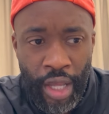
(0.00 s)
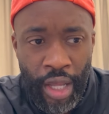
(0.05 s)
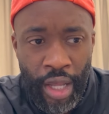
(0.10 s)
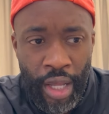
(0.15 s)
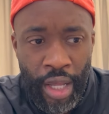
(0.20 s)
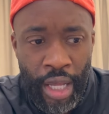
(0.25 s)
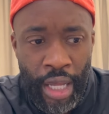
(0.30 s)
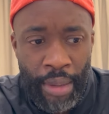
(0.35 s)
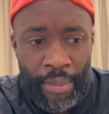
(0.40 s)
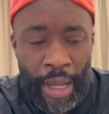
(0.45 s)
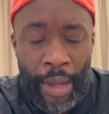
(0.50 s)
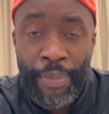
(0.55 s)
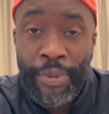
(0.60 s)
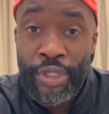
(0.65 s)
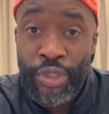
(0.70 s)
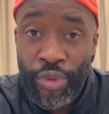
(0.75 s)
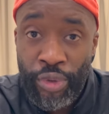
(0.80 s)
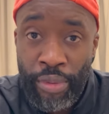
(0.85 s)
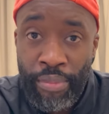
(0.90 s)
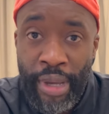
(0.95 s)
up
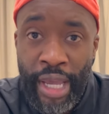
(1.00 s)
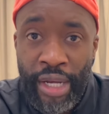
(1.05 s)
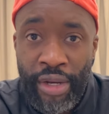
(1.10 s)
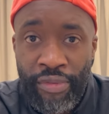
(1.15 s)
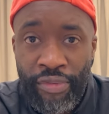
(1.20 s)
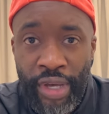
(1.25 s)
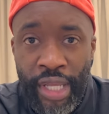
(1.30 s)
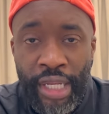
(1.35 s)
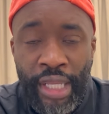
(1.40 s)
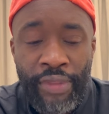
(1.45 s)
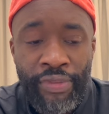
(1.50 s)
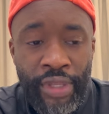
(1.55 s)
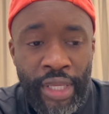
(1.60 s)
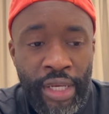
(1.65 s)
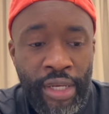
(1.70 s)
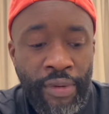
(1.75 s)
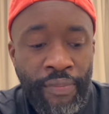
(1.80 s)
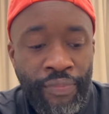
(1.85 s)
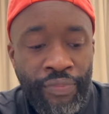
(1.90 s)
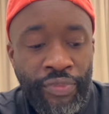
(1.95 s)
until the main event, and
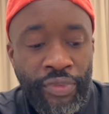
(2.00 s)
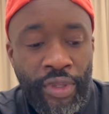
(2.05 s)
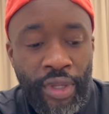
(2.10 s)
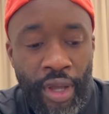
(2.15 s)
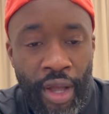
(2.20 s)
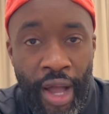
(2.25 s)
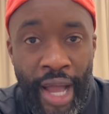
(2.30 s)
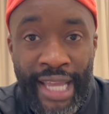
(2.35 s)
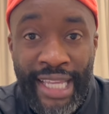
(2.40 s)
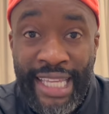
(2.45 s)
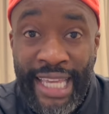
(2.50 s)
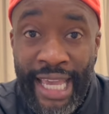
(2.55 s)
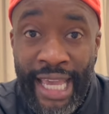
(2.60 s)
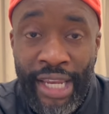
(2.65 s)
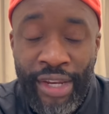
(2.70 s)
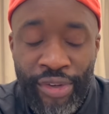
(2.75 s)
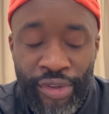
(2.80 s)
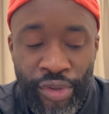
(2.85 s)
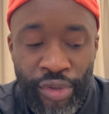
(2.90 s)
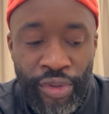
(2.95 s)
then I get
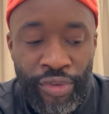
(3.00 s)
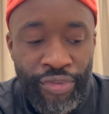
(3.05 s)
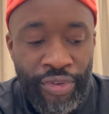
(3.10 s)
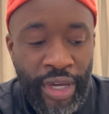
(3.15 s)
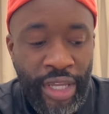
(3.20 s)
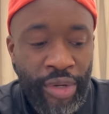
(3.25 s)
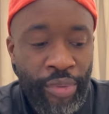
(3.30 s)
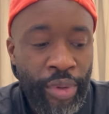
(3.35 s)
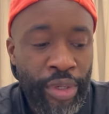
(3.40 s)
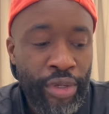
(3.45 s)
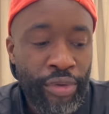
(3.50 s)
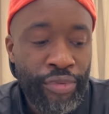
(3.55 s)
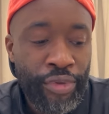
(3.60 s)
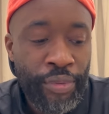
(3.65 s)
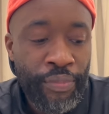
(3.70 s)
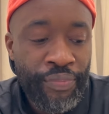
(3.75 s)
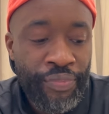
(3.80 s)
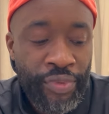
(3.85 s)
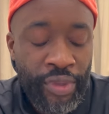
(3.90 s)
in and do the final interview.